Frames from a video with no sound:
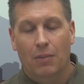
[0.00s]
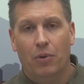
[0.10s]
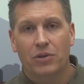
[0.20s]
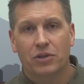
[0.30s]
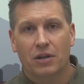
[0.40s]

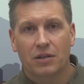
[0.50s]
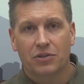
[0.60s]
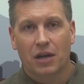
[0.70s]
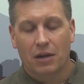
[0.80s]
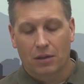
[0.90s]
President of the
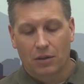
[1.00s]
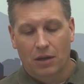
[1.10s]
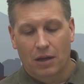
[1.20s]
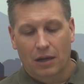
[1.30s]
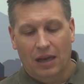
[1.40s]

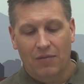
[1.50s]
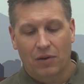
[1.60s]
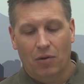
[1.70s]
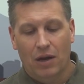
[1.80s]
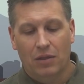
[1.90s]
Senate
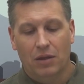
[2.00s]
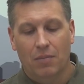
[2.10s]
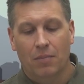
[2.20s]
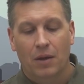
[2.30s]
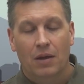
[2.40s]
Kevin
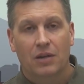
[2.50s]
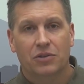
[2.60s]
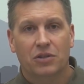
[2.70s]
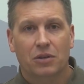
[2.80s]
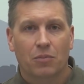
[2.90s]
Grantham,
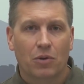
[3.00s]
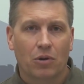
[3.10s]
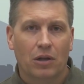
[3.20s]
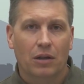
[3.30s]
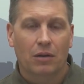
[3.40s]
Assistant
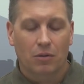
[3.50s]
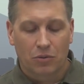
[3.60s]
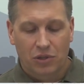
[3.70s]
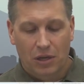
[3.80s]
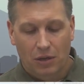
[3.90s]
Minority Leader
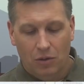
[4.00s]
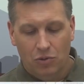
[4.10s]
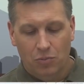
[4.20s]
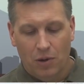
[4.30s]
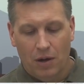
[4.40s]
Lucia
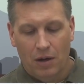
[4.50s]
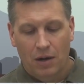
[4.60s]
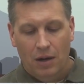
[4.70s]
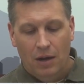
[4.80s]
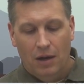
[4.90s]

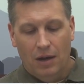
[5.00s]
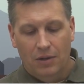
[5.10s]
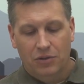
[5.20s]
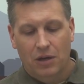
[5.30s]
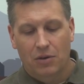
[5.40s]
Guzman,
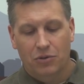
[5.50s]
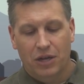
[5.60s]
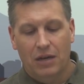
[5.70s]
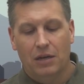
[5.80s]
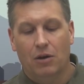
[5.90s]
Senators
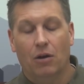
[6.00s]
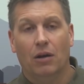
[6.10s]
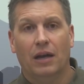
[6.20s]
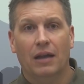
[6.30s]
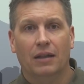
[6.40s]
Andy
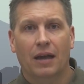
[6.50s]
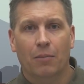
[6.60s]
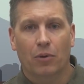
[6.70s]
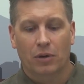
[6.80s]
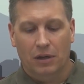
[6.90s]
Kerr, Kent
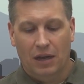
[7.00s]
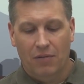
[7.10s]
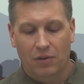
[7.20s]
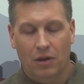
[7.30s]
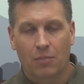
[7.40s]
Lambert, and
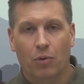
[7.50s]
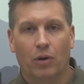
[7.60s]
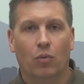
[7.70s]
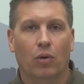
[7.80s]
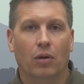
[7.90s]
Kevin
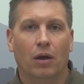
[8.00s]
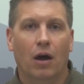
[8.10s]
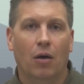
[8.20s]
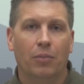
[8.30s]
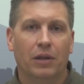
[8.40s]
Lundberg will
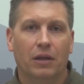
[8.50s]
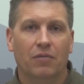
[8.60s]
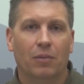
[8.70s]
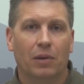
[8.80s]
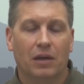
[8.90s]
all be
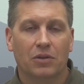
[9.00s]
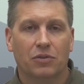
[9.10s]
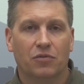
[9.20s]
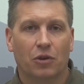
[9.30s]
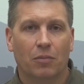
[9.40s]
leaving because
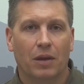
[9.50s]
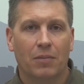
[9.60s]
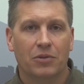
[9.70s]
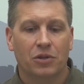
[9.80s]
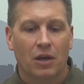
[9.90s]
of term
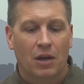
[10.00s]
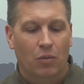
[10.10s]
limits.